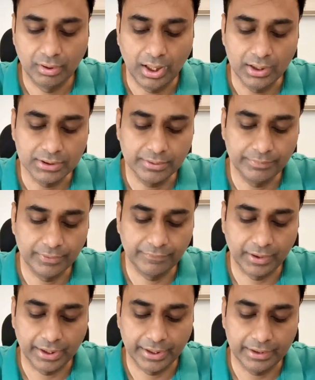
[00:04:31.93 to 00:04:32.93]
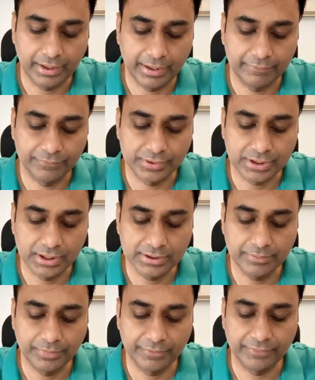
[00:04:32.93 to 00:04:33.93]
I'll simplify it, and once I'll
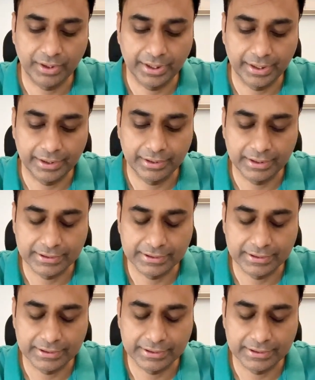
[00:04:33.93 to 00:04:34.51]
simplify it,